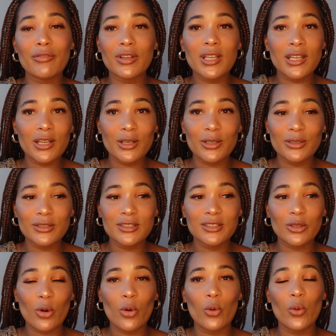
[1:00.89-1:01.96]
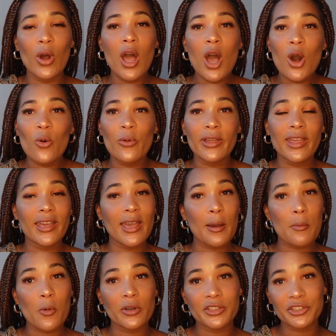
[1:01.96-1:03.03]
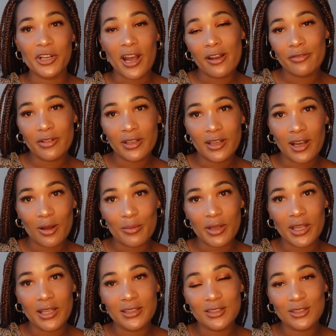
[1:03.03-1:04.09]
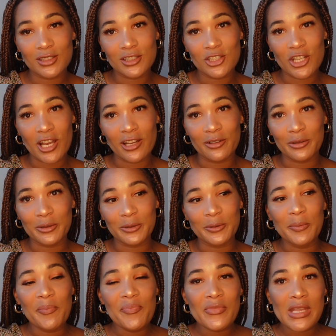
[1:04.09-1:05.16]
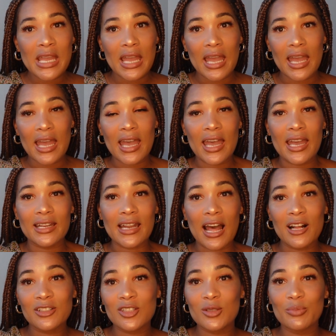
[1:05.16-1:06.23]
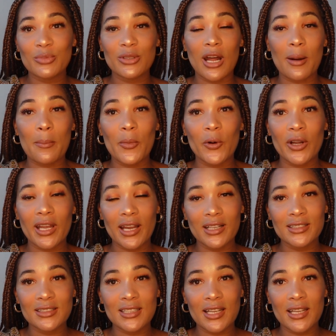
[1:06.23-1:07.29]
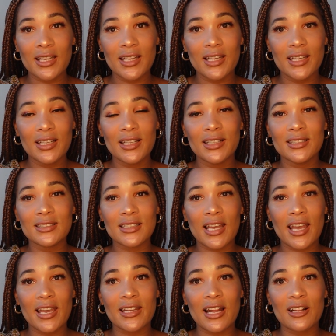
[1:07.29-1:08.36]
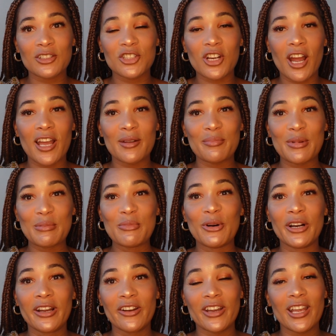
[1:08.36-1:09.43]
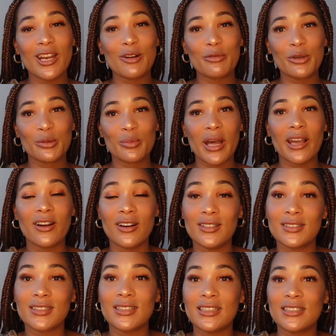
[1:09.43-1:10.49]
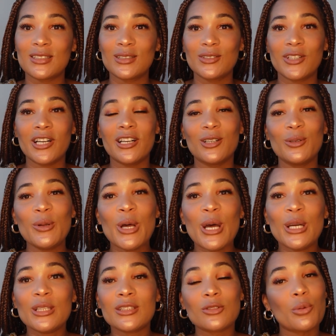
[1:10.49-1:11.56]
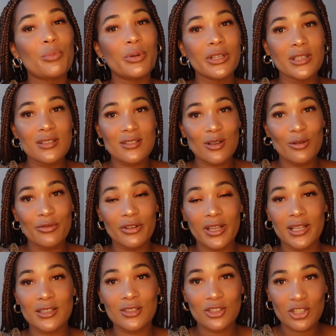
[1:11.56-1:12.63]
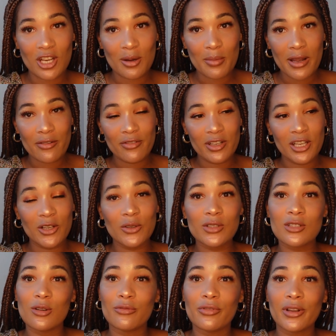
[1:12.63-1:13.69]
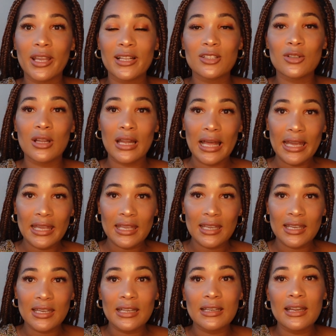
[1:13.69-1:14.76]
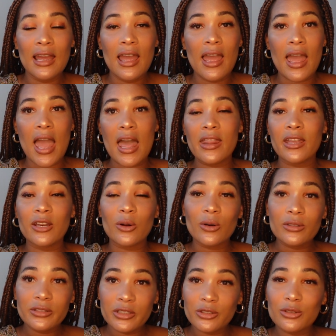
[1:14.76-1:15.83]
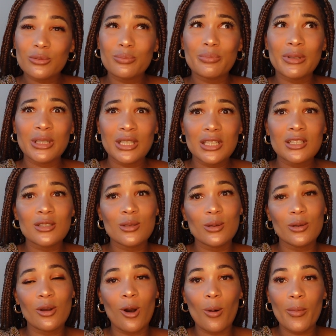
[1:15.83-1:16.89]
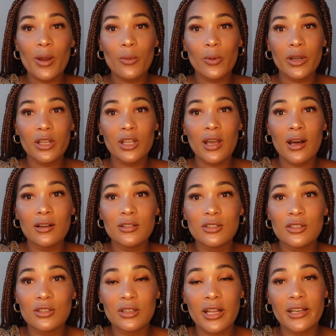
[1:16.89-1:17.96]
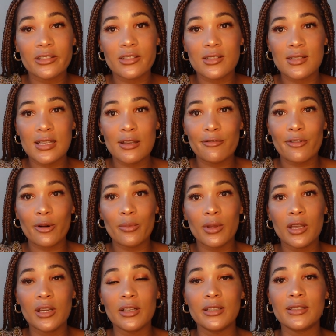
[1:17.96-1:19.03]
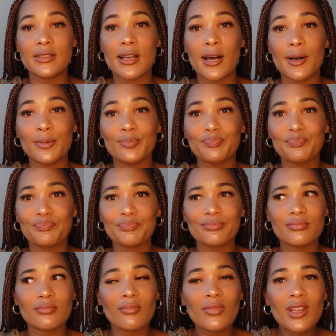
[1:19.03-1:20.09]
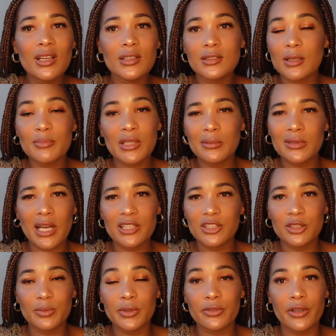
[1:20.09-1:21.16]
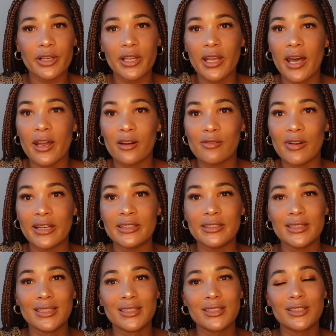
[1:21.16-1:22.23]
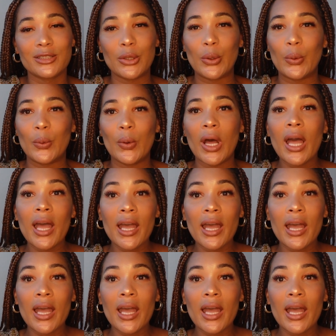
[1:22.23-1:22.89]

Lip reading: videos so we can get more traffic coming into the channel, and I'll just put out more content, and I'll try and be more creative with my content as well. So please don't forget to share my videos, don't forget to like it, and then also please do comment what else you'd like to see from me, because sometimes I just be running out of ideas. So